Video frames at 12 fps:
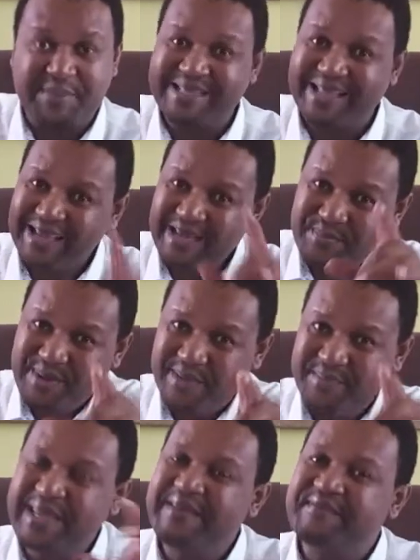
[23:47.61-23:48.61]
But
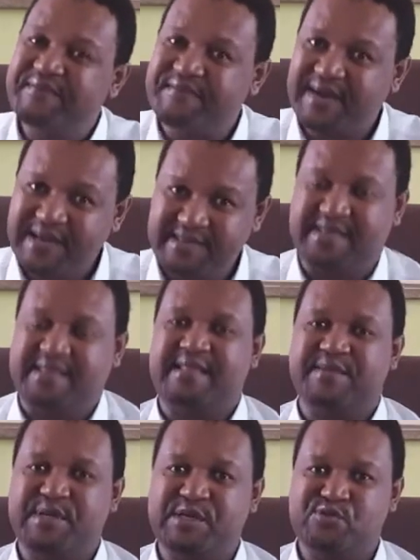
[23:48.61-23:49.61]
Abraham invited
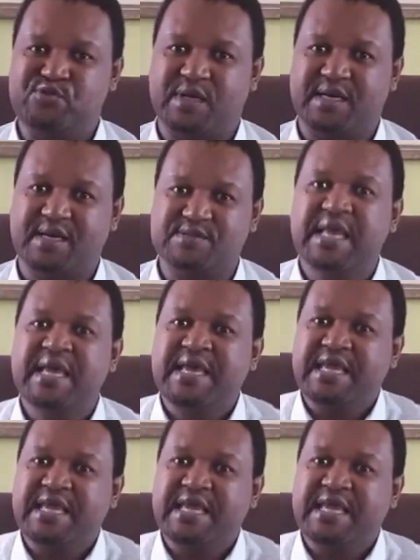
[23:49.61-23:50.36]
them into a house.